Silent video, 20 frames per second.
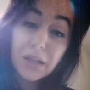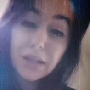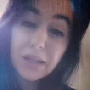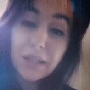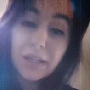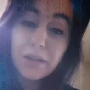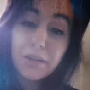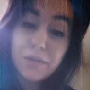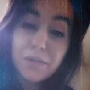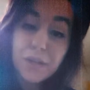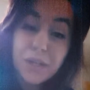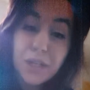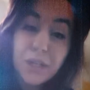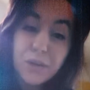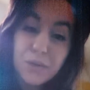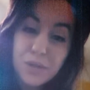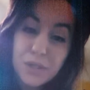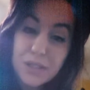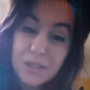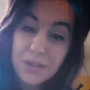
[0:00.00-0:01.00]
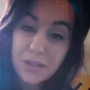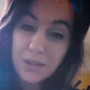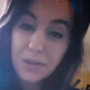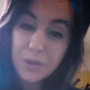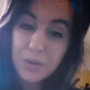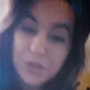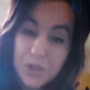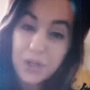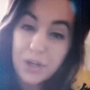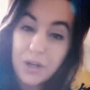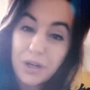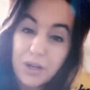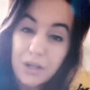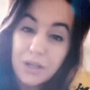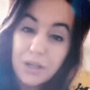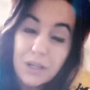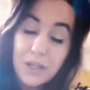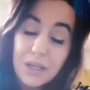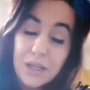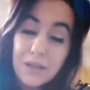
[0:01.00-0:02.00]
Little video disclosure.
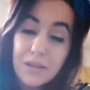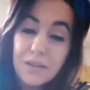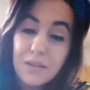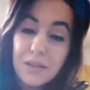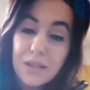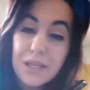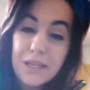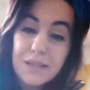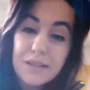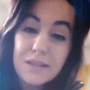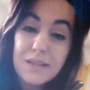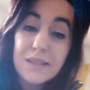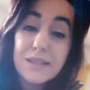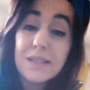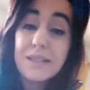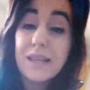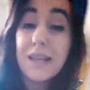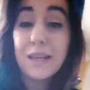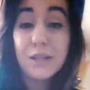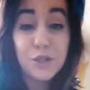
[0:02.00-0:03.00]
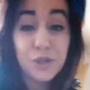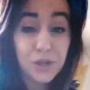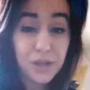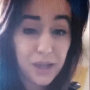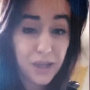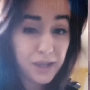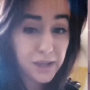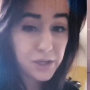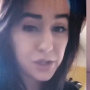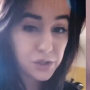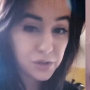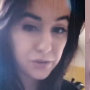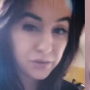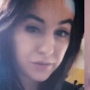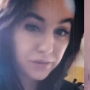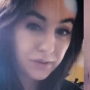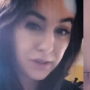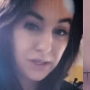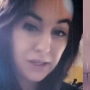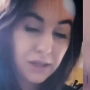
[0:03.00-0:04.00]
This is an
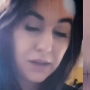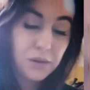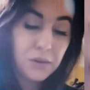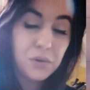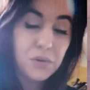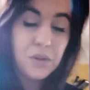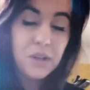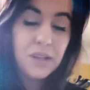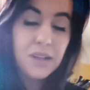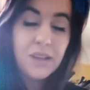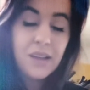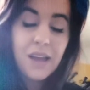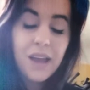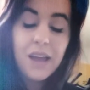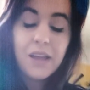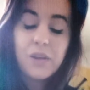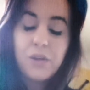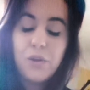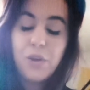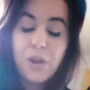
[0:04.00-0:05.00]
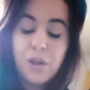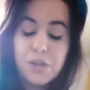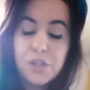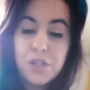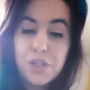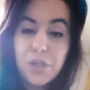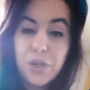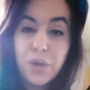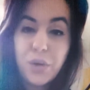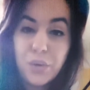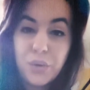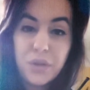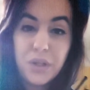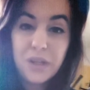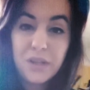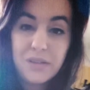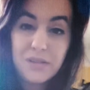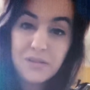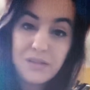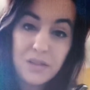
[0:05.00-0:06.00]
educational video. I do not show the
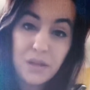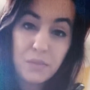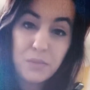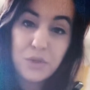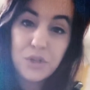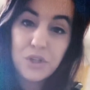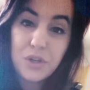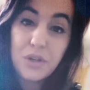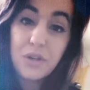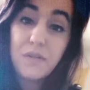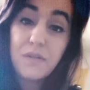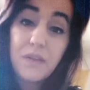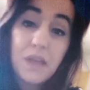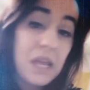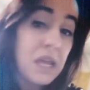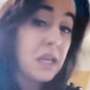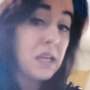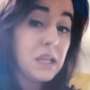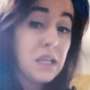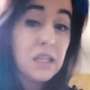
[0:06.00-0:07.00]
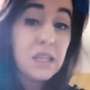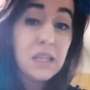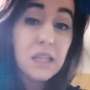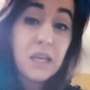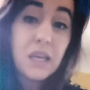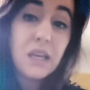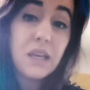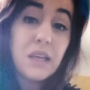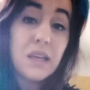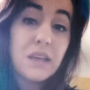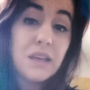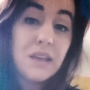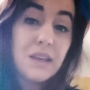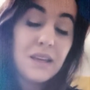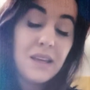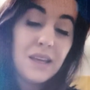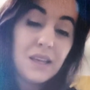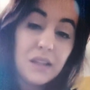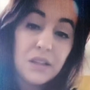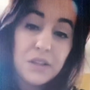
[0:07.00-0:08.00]
consumption of anything
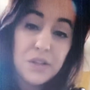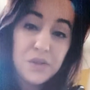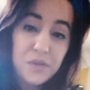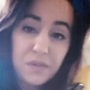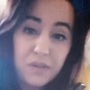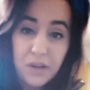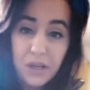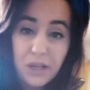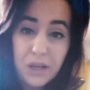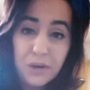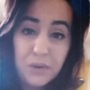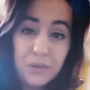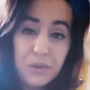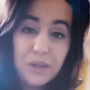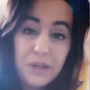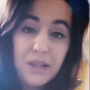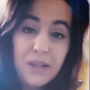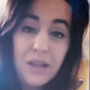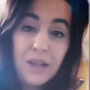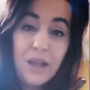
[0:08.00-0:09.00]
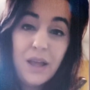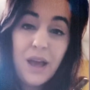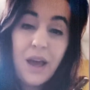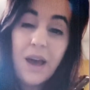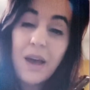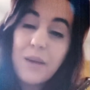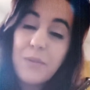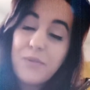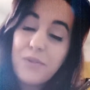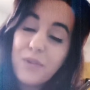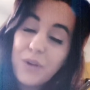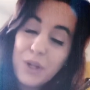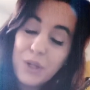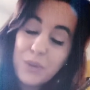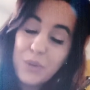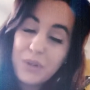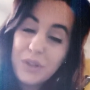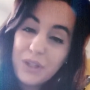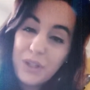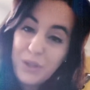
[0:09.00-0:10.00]
in this video. I am
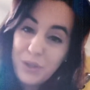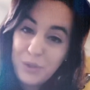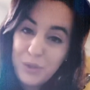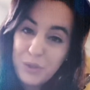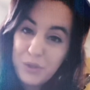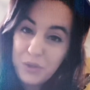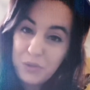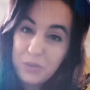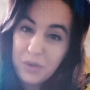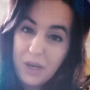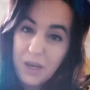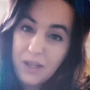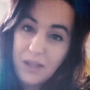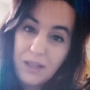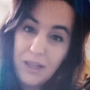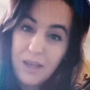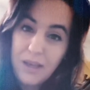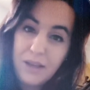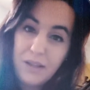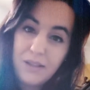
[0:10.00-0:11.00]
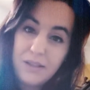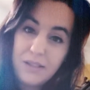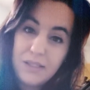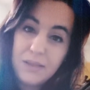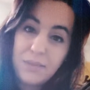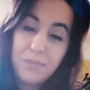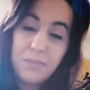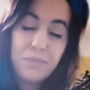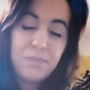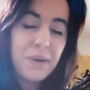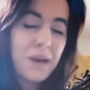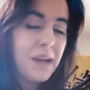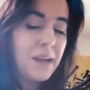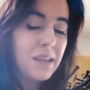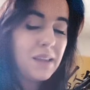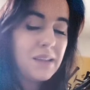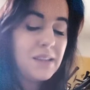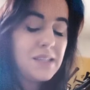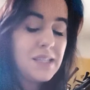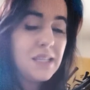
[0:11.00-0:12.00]
following the YouTube guidelines by
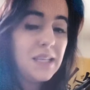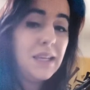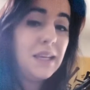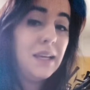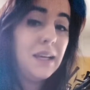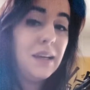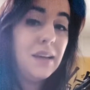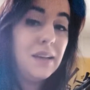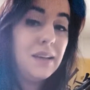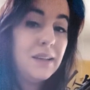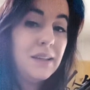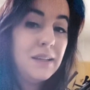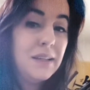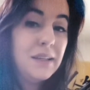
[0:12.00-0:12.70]
the T,